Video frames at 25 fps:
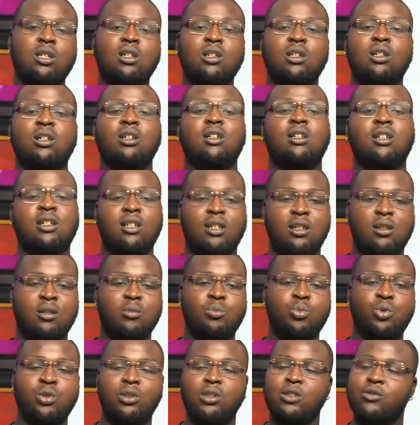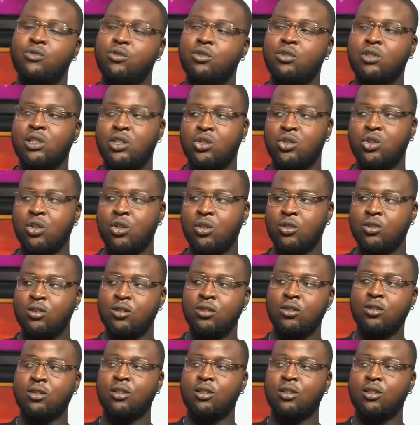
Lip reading: a beautiful result.